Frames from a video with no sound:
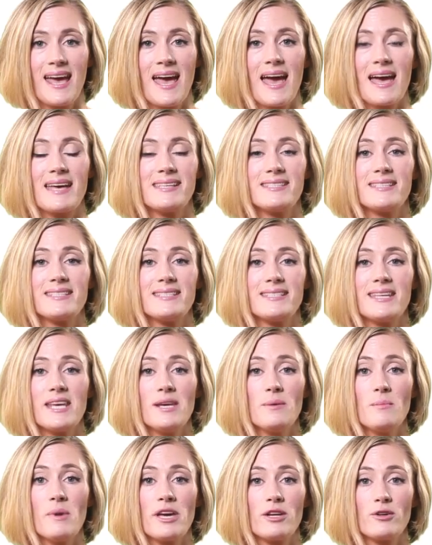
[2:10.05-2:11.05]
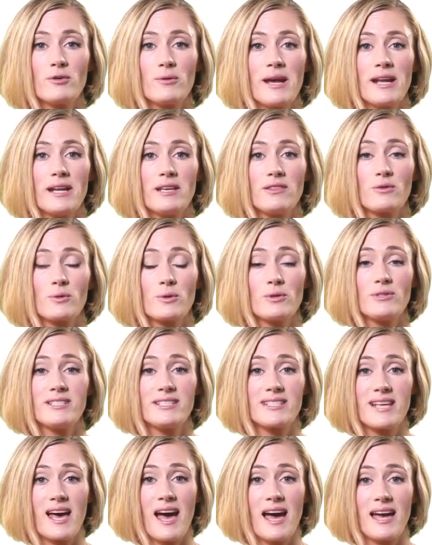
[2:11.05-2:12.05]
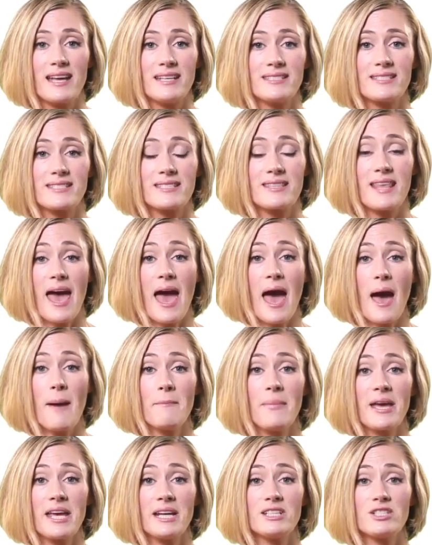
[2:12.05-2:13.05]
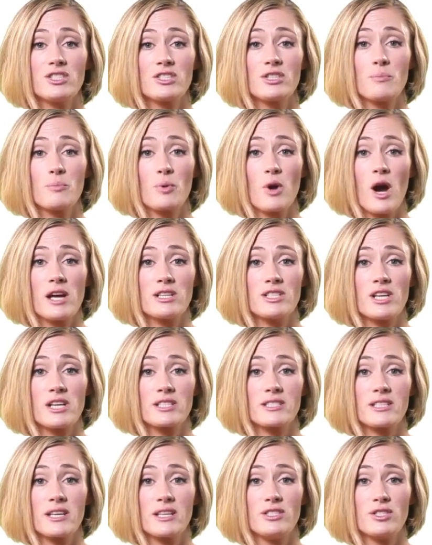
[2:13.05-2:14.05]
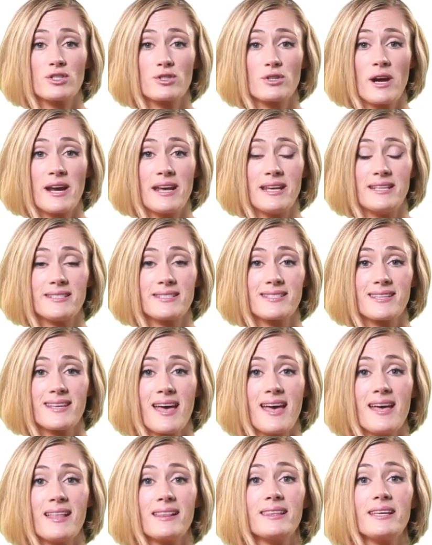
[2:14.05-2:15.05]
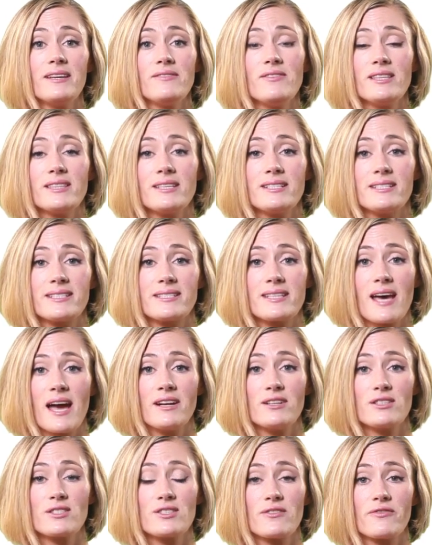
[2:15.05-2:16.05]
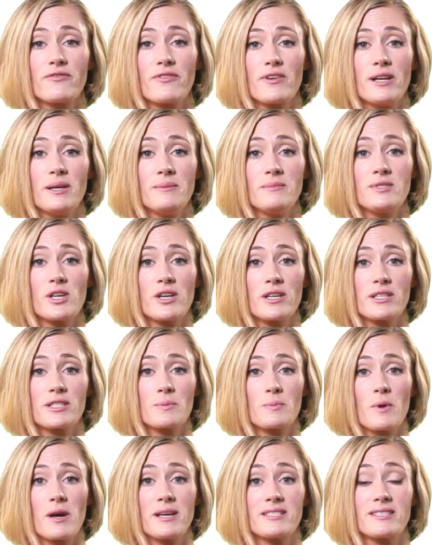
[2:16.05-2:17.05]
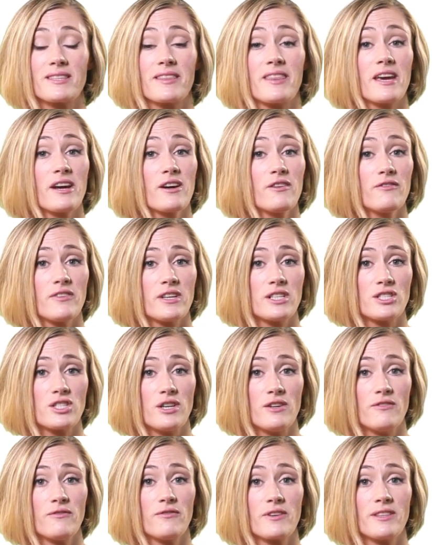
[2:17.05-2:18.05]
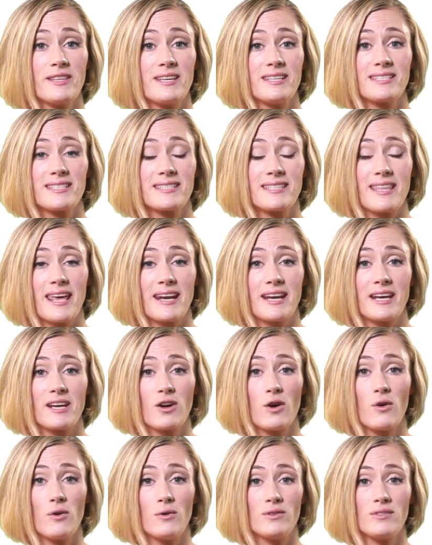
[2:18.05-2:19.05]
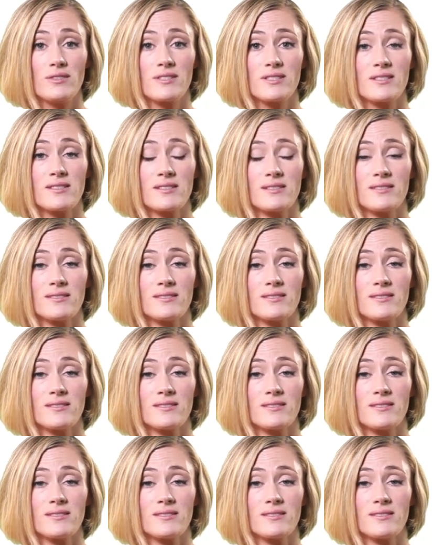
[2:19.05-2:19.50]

As the team iterated through designs, the app managed the project's constraints, leaving the designers the freedom to express their vision for the aesthetic goals.